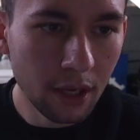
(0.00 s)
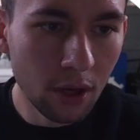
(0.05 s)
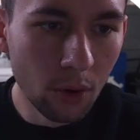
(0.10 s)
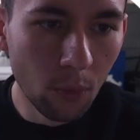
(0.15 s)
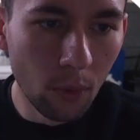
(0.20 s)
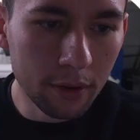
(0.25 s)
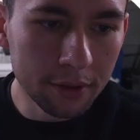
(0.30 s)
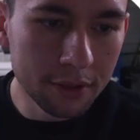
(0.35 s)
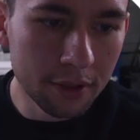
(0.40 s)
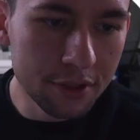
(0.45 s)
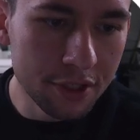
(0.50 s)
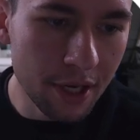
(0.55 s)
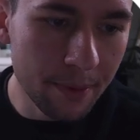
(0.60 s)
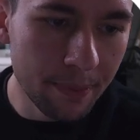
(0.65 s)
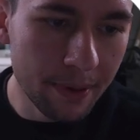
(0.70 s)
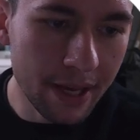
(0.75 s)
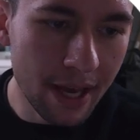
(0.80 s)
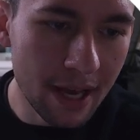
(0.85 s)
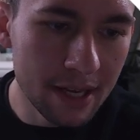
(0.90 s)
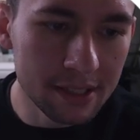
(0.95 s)
Walter
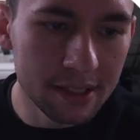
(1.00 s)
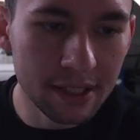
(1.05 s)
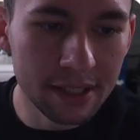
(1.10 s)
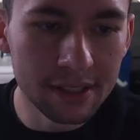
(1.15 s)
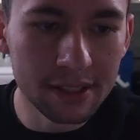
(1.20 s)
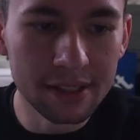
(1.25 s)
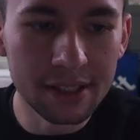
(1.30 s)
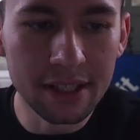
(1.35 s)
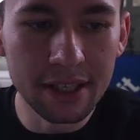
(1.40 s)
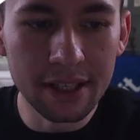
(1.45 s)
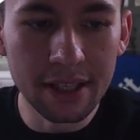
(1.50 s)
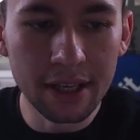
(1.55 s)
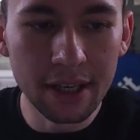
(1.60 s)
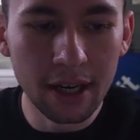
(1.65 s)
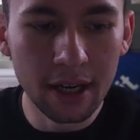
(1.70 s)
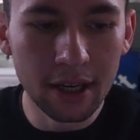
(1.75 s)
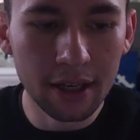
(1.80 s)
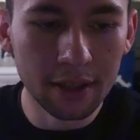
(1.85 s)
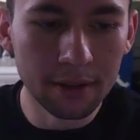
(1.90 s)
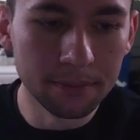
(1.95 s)
GPS is the
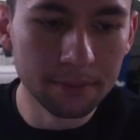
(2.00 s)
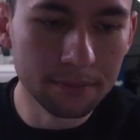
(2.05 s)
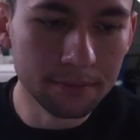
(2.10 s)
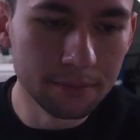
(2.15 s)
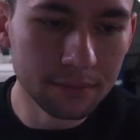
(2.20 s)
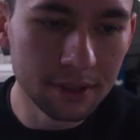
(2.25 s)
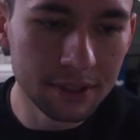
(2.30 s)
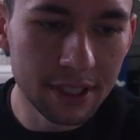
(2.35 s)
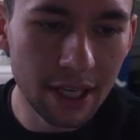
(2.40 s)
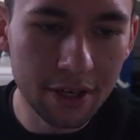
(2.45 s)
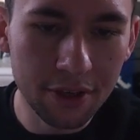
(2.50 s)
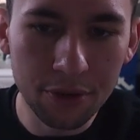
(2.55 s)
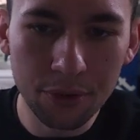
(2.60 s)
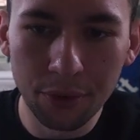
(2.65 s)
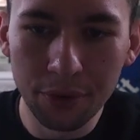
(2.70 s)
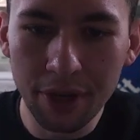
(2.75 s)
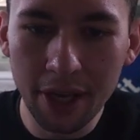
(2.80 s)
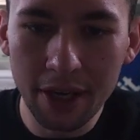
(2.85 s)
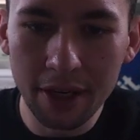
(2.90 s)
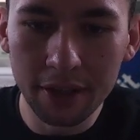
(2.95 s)

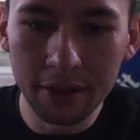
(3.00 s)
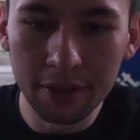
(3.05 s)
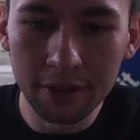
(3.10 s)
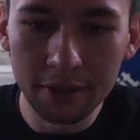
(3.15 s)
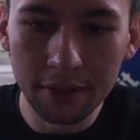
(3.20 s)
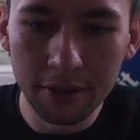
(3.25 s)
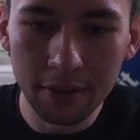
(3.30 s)
technical data